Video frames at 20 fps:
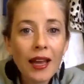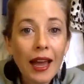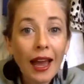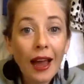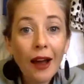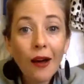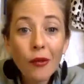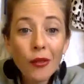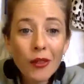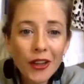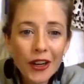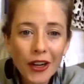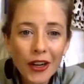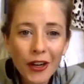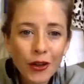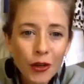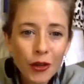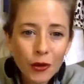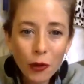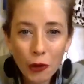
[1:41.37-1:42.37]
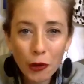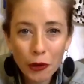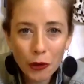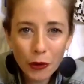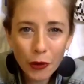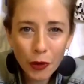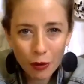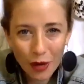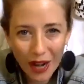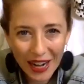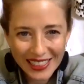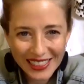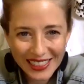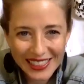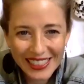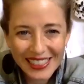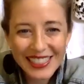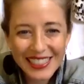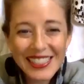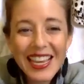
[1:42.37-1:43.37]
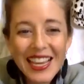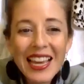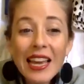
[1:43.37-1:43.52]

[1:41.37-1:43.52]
out there, quote unquote, practices